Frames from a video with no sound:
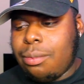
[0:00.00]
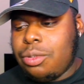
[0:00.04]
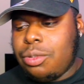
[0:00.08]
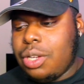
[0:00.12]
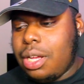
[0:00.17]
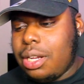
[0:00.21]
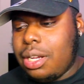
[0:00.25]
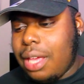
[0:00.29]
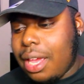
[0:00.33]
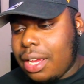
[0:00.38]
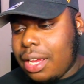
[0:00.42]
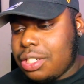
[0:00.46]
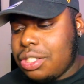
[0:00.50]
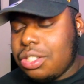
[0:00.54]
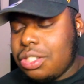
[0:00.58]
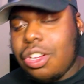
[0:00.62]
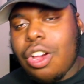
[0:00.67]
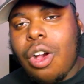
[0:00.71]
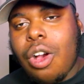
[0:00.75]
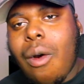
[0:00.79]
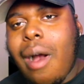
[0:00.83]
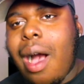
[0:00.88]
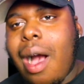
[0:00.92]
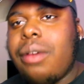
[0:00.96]
I'm trying to actually
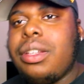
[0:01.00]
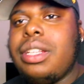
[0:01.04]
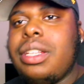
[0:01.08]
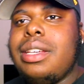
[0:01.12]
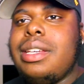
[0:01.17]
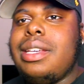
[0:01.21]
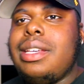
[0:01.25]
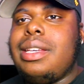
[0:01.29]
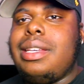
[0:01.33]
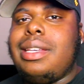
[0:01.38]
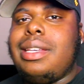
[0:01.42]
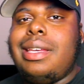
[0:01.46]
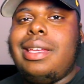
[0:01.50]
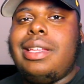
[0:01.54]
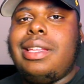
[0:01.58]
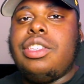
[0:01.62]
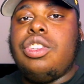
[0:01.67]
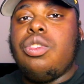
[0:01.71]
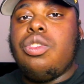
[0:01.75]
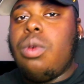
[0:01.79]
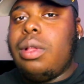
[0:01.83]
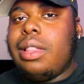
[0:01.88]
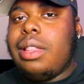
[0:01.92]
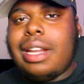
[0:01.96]
go out and
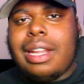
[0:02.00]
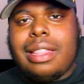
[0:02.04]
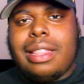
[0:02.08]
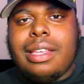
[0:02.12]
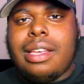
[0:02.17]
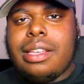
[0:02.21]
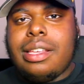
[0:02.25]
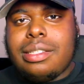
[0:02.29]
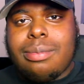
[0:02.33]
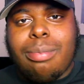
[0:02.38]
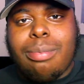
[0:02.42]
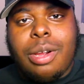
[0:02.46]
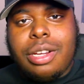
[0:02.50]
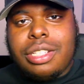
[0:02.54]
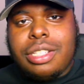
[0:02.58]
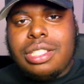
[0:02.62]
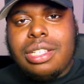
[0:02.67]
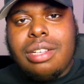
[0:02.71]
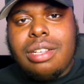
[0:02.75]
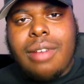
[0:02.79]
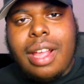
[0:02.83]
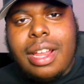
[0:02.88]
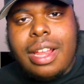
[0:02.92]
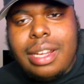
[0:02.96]
do a lot of things.
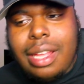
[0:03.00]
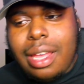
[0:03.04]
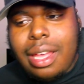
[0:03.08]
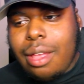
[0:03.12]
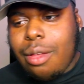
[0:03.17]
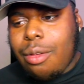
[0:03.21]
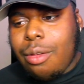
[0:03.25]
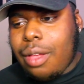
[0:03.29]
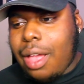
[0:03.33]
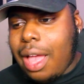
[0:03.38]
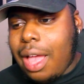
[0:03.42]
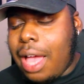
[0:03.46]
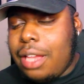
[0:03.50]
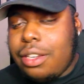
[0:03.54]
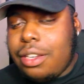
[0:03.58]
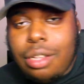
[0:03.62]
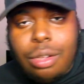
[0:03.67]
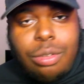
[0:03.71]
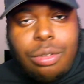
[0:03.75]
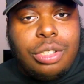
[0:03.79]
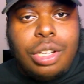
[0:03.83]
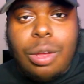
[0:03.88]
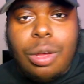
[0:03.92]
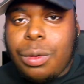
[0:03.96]
Personally, right now, I
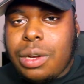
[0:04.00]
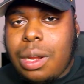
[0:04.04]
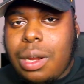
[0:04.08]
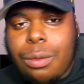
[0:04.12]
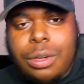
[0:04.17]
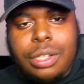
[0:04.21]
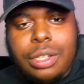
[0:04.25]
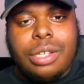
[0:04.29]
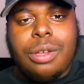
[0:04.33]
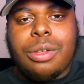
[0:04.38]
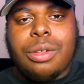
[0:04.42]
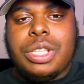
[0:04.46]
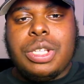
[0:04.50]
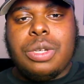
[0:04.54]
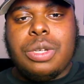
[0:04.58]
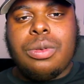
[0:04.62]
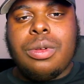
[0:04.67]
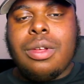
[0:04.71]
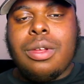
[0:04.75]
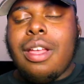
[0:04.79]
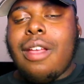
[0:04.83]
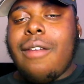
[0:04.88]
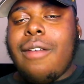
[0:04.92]
don't know what I wanna go to.